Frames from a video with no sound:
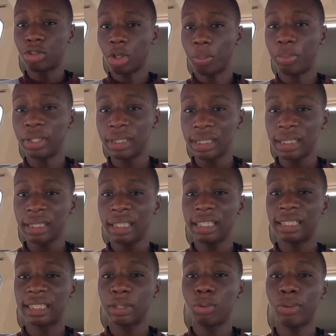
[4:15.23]
and it supports
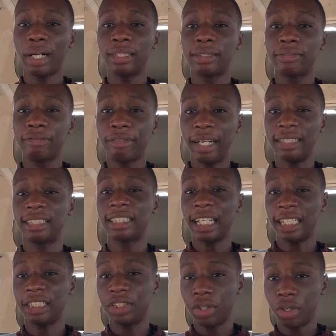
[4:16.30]
18-watt
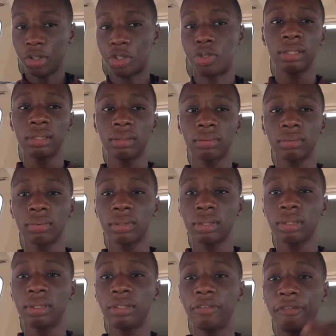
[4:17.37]
fast charging also.
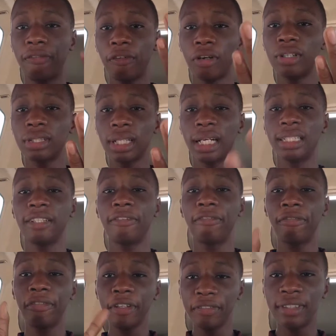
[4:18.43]
The fourth and
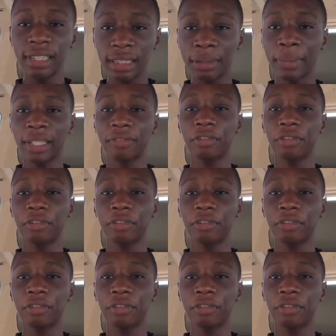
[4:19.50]
the fifth